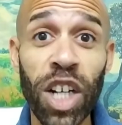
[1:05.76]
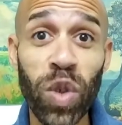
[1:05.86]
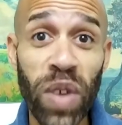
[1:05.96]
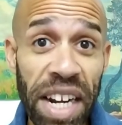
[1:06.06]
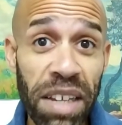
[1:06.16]
A
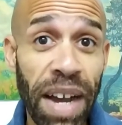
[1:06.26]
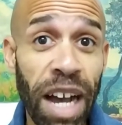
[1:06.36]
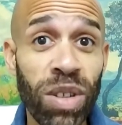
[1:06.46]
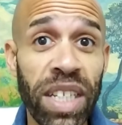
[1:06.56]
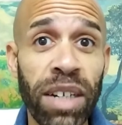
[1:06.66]
creative
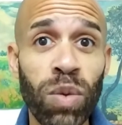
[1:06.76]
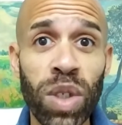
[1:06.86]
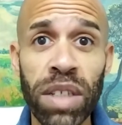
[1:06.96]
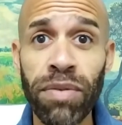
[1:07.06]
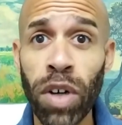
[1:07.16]
outlet
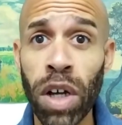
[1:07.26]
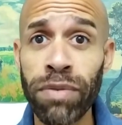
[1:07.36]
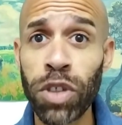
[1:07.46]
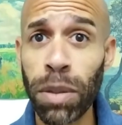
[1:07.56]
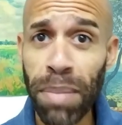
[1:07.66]
will
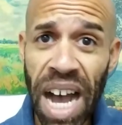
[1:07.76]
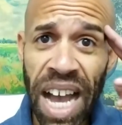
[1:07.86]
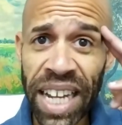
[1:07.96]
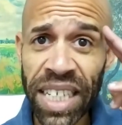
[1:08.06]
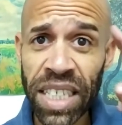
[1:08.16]
involve your
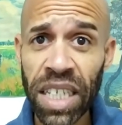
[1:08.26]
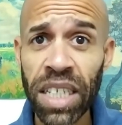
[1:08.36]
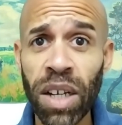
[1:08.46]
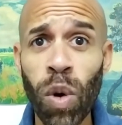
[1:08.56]
mind,